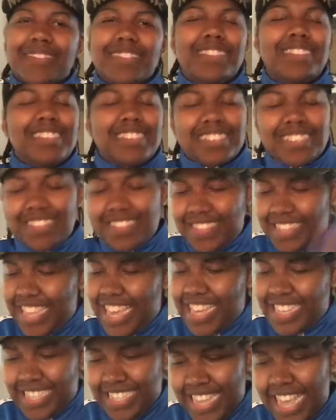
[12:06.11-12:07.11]
look,
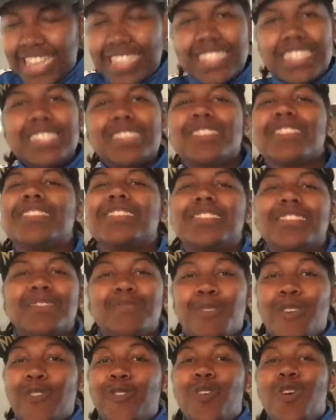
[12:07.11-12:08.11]
that's, that's it.
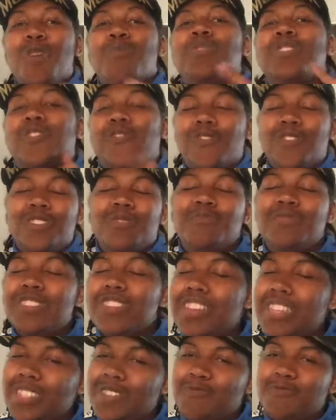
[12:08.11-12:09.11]
Performing in front of
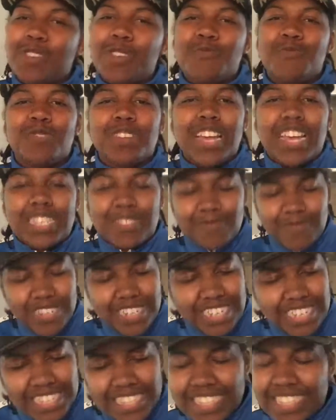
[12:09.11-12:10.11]
millions of people, that's
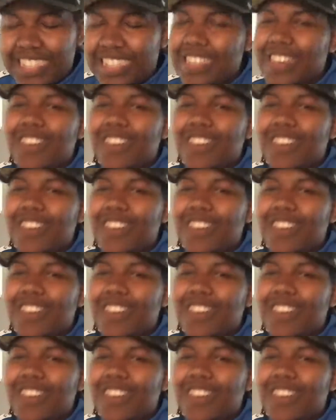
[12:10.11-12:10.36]
bucket list.